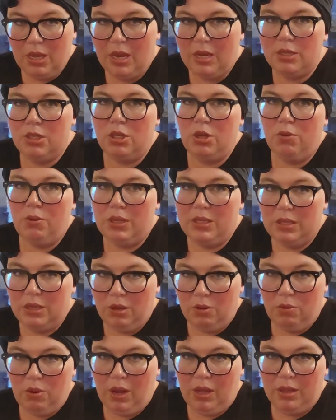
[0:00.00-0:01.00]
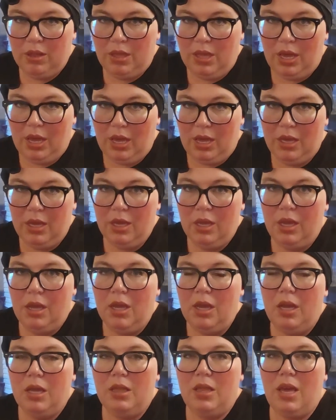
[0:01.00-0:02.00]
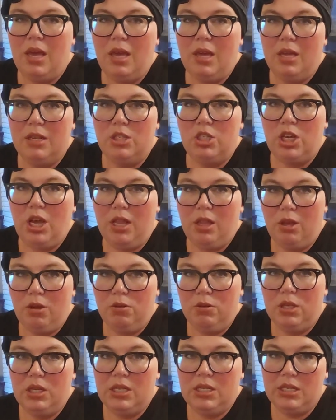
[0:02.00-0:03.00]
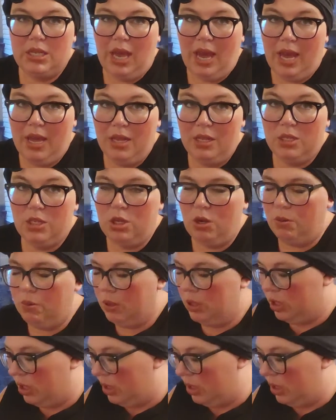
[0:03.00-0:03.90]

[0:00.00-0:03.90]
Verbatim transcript: And so we still want the, the jello to set. So we're